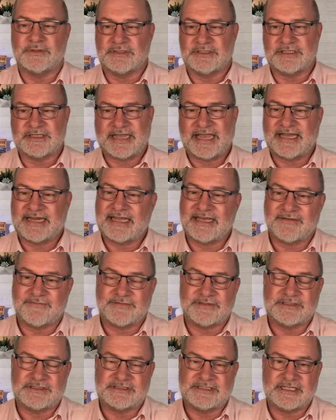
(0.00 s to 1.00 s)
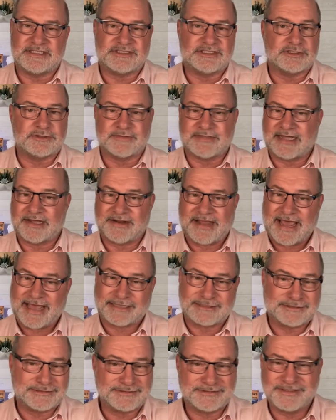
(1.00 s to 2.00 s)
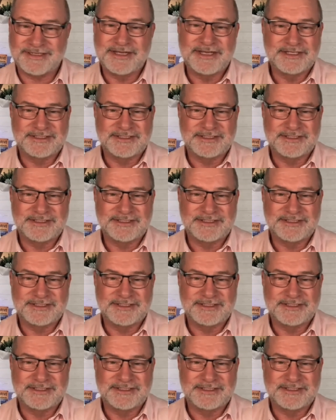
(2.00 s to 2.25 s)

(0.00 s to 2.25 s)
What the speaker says: You can't have intentions without action.